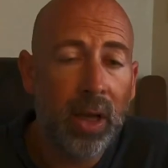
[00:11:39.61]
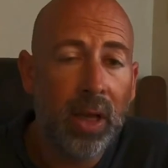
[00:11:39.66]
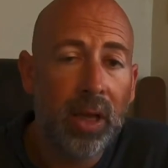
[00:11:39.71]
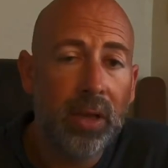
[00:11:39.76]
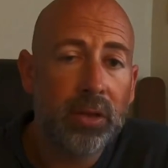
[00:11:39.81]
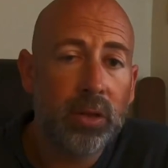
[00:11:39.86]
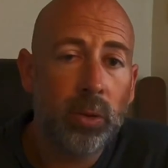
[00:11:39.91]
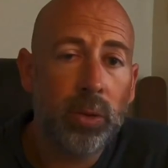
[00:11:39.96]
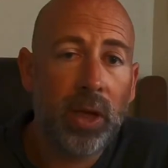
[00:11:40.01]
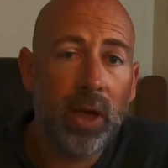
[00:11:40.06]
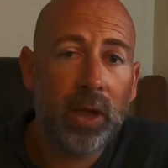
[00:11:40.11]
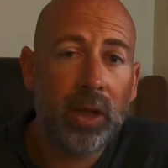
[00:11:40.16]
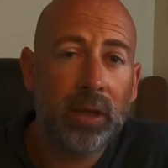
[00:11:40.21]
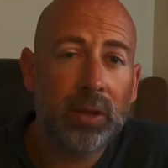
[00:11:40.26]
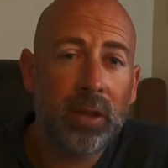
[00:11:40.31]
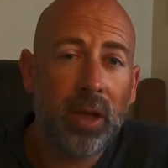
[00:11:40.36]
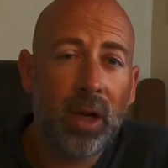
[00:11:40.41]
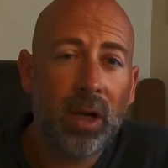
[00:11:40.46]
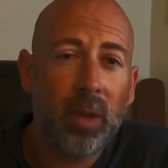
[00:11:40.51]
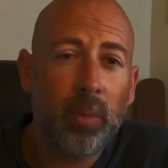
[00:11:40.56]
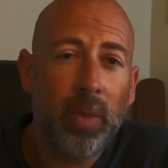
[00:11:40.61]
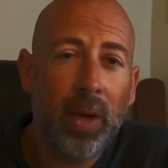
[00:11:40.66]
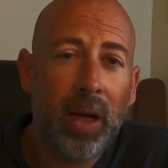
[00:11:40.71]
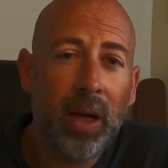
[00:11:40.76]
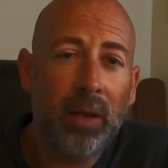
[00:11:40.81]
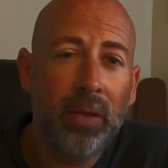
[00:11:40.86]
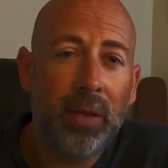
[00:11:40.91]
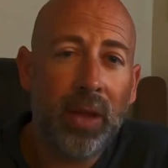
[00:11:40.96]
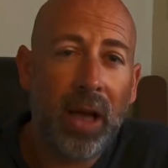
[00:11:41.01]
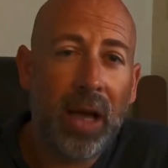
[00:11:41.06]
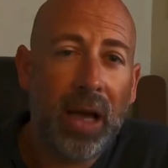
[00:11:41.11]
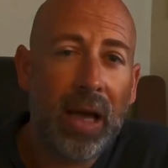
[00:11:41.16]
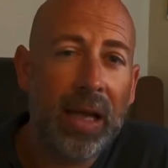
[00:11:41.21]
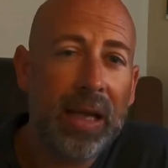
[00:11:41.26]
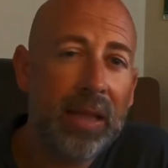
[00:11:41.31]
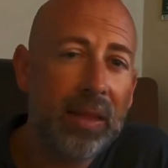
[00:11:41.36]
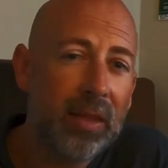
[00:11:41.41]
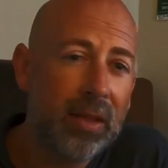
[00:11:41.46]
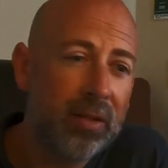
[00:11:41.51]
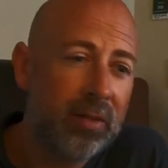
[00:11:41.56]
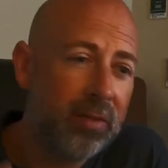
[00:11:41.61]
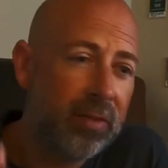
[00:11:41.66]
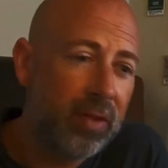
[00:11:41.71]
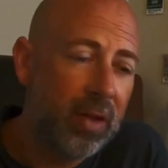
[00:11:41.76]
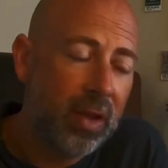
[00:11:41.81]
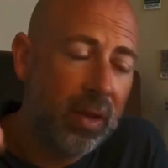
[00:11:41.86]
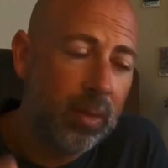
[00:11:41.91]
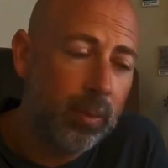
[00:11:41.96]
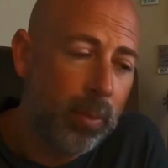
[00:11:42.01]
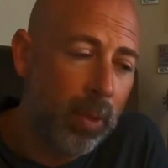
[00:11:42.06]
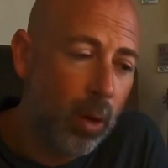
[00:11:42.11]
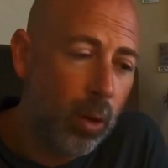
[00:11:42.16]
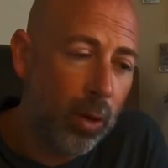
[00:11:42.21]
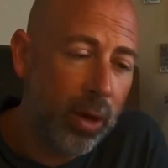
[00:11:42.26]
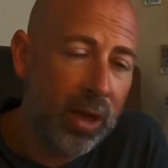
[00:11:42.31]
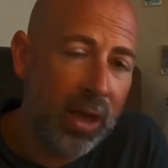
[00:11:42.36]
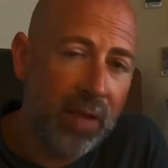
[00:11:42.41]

So we're not going to talk about the height of mowing.